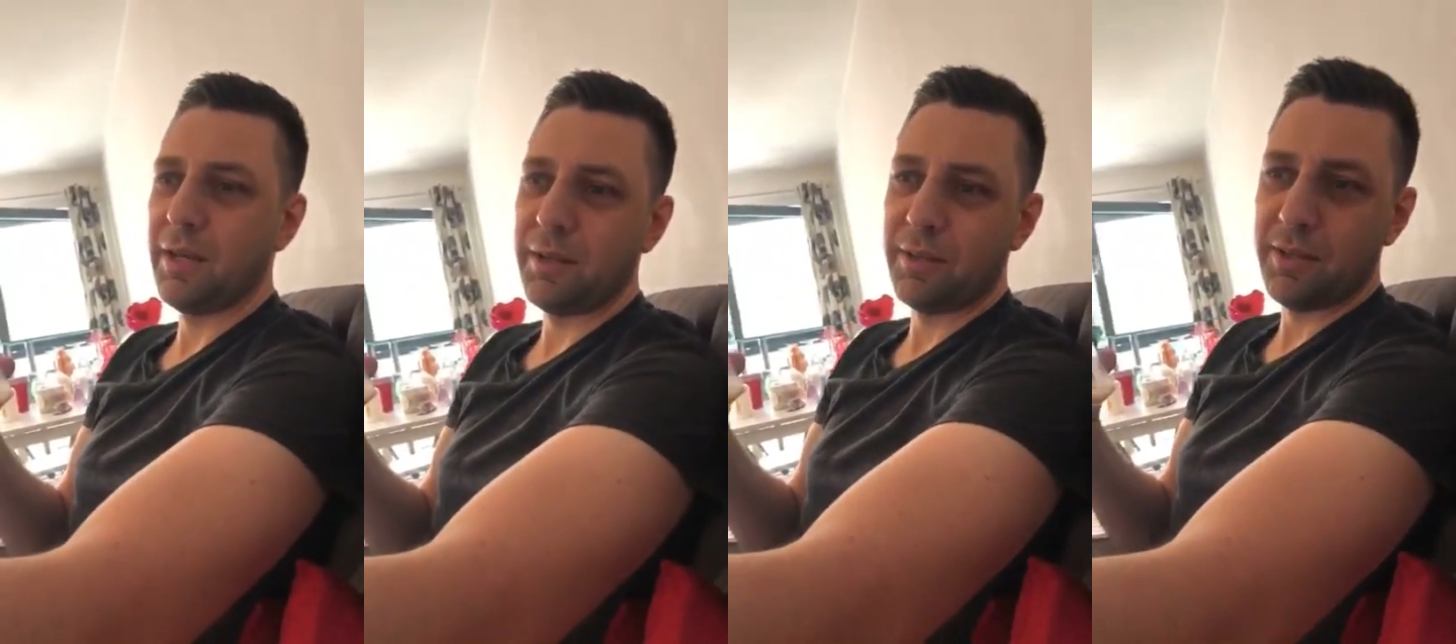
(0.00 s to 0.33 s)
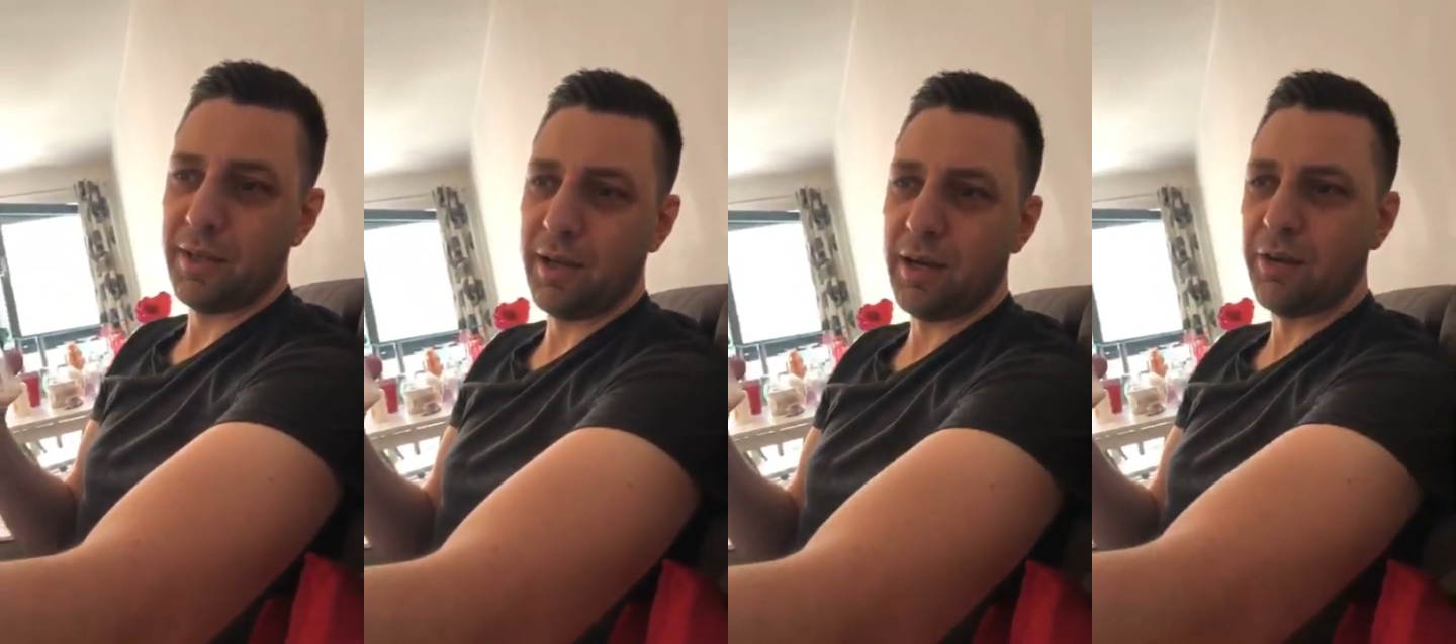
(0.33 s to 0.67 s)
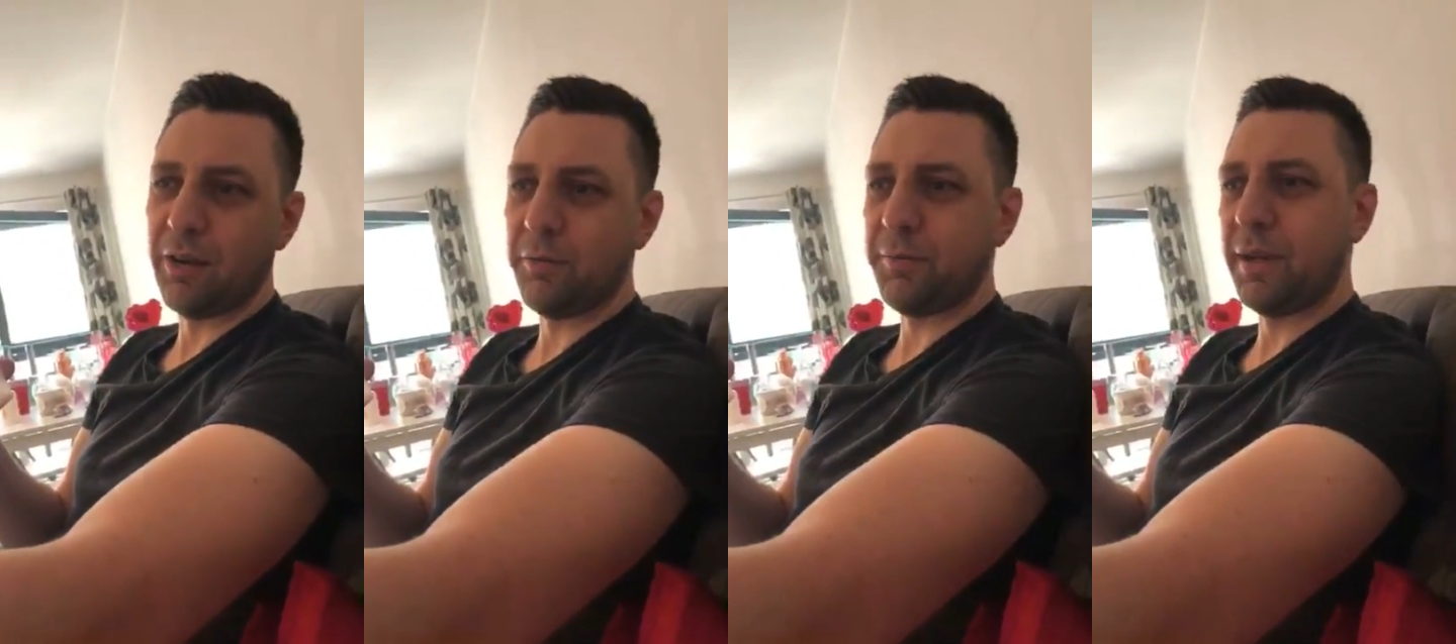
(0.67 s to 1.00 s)
If you don't yeah, know
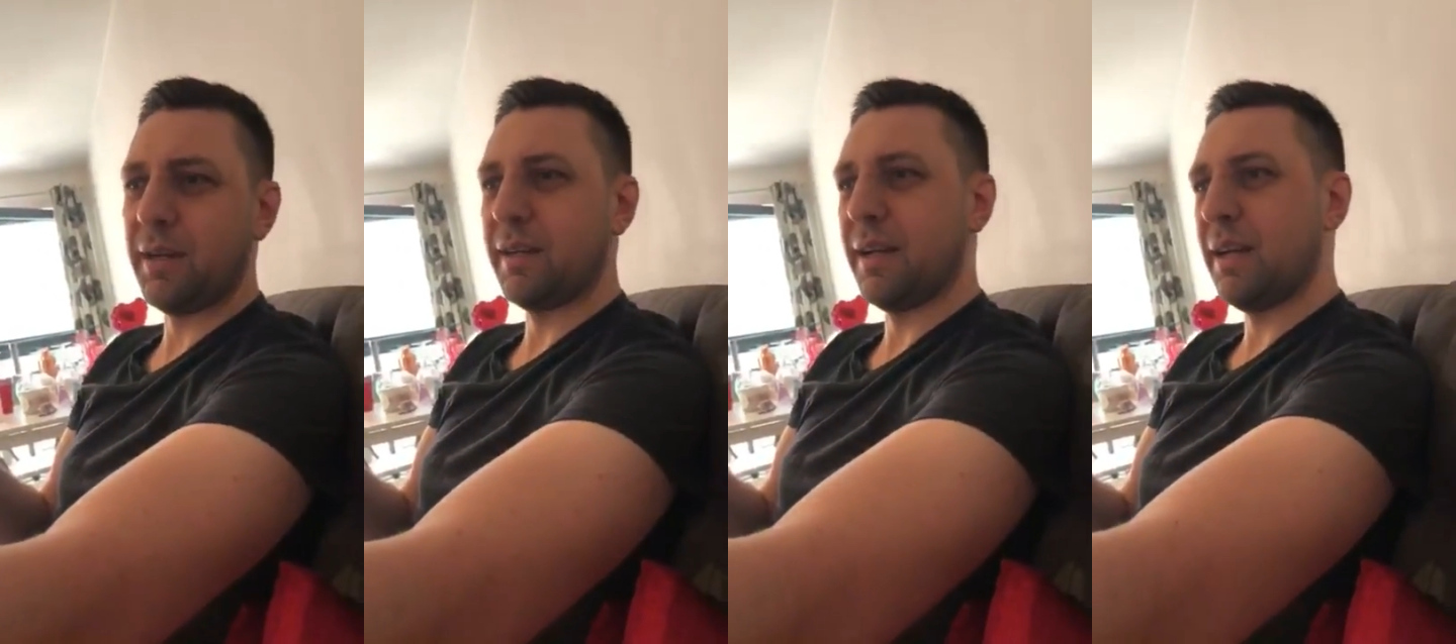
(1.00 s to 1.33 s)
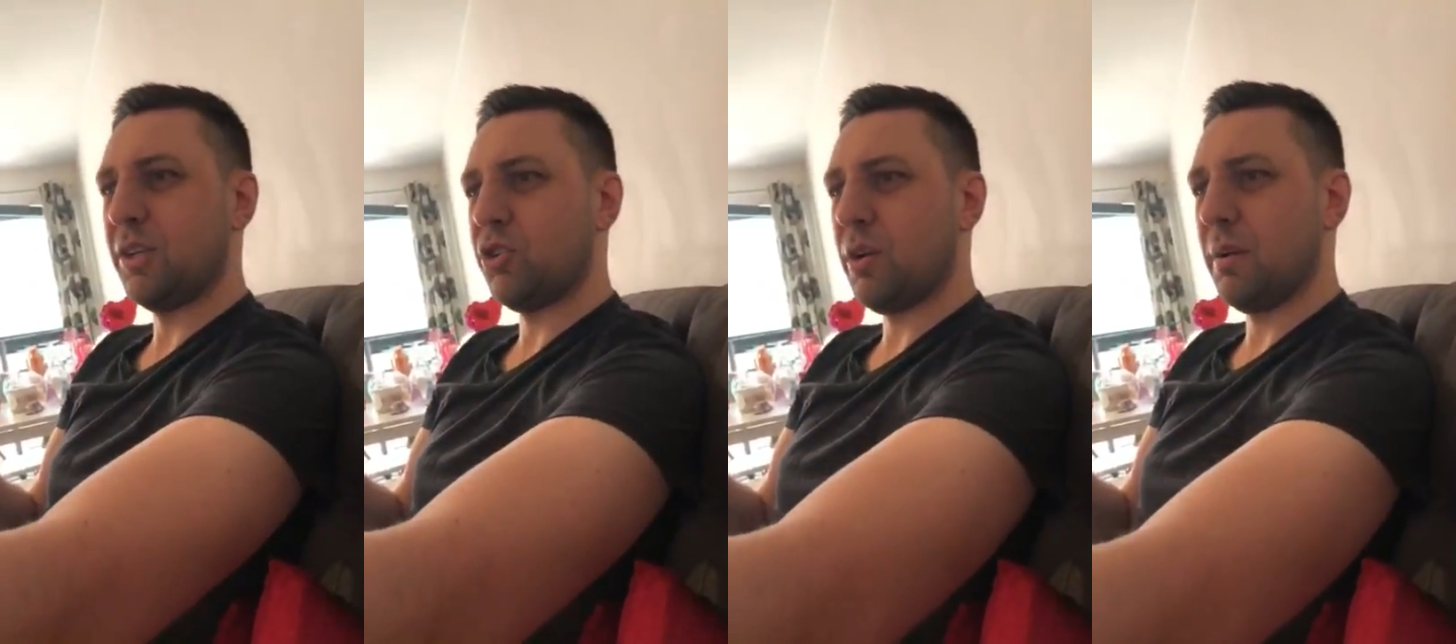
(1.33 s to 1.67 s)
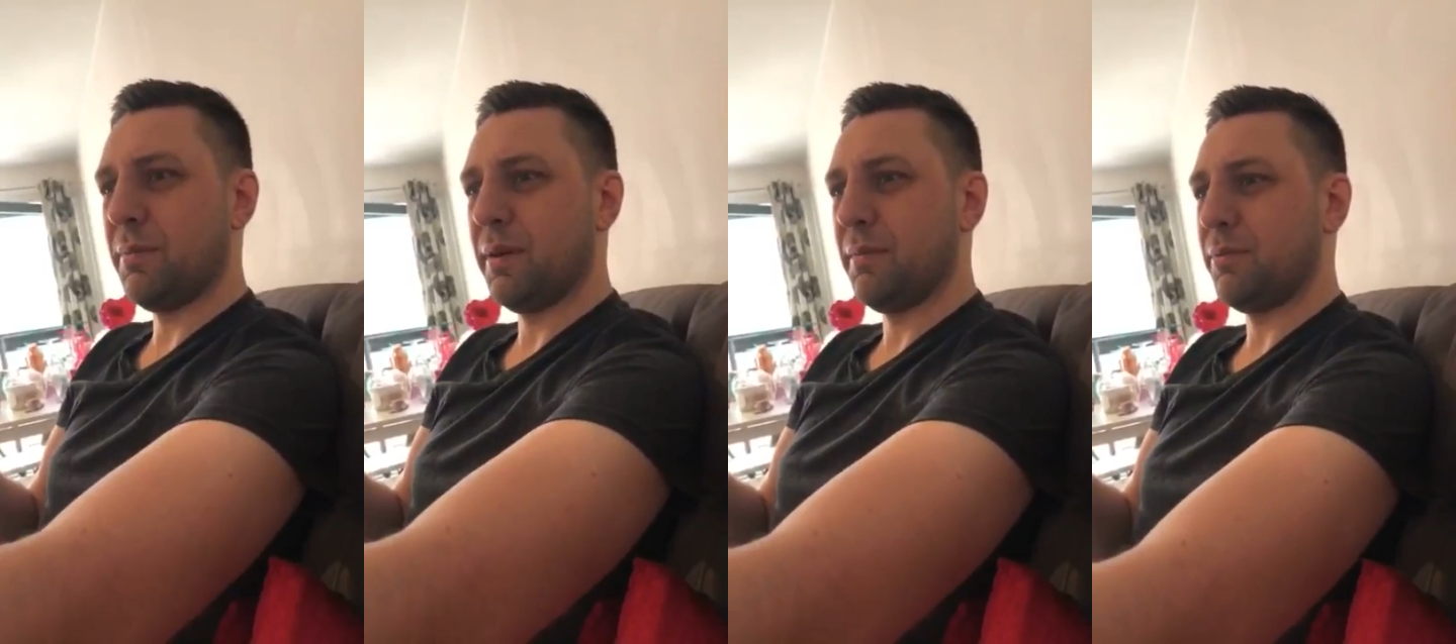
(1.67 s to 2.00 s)
it, guys, it's a, it's
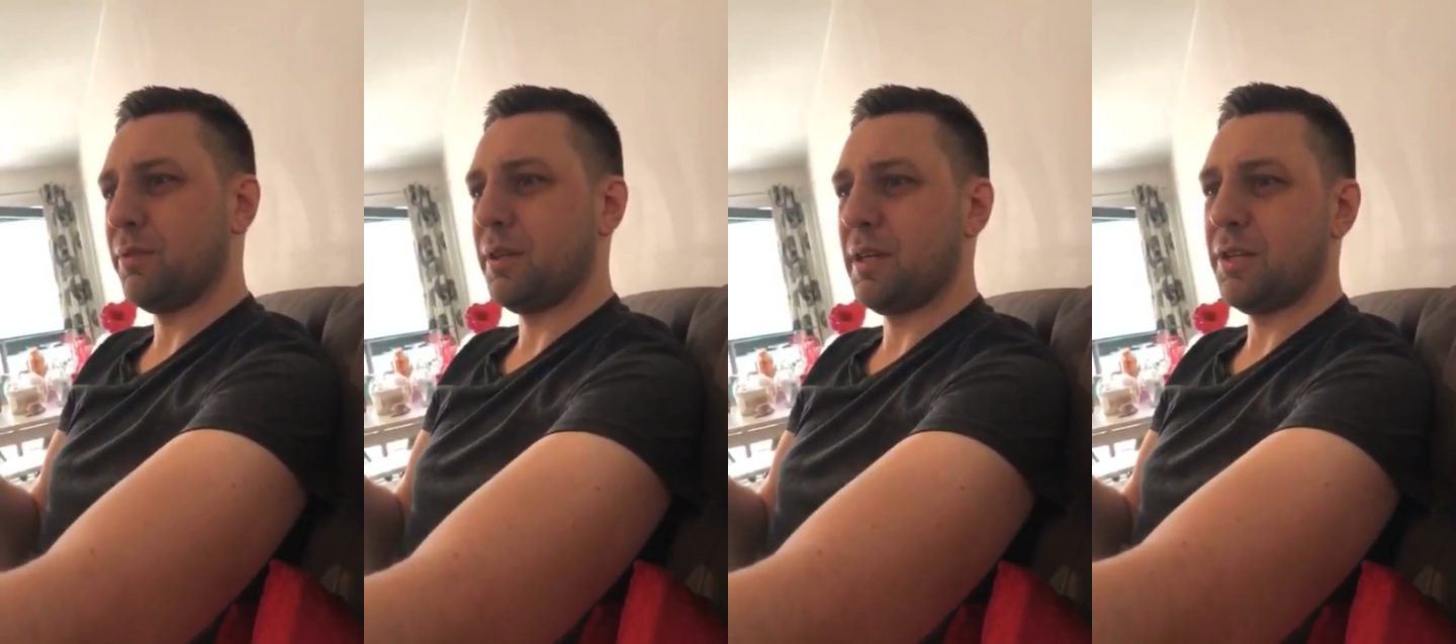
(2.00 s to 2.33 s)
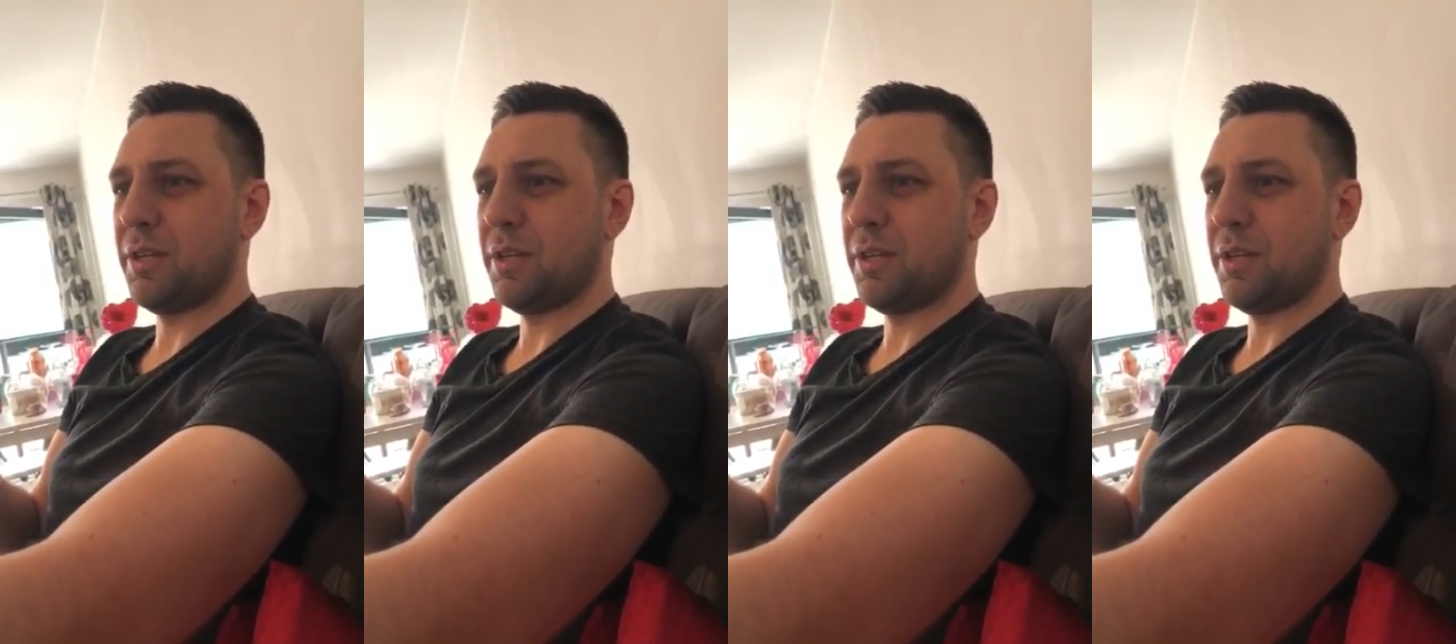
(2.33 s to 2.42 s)
a program.